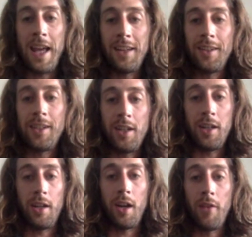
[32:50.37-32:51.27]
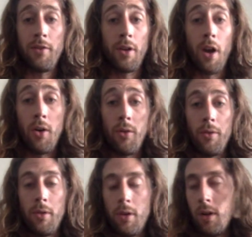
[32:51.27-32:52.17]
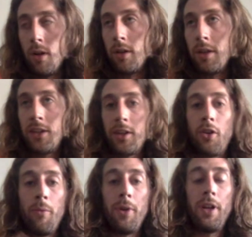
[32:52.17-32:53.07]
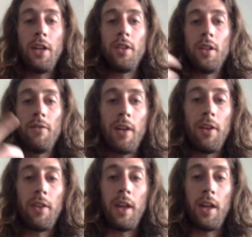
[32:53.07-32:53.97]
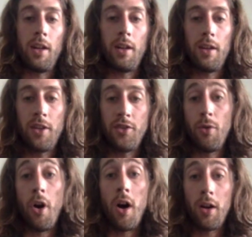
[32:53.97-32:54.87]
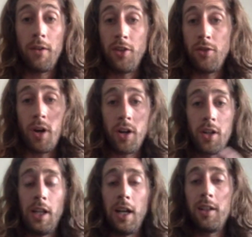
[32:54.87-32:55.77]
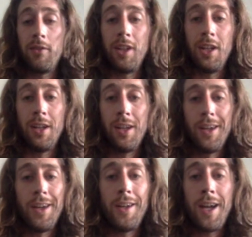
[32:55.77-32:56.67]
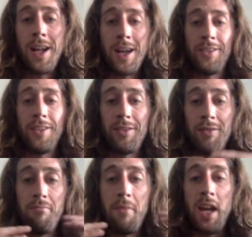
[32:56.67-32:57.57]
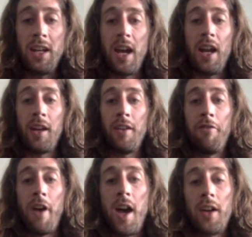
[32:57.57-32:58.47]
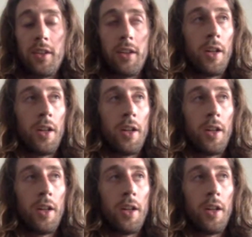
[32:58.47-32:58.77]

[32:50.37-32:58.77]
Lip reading: entity of your own, the culmination of everything that you are collectively. And that has this magnetic effect.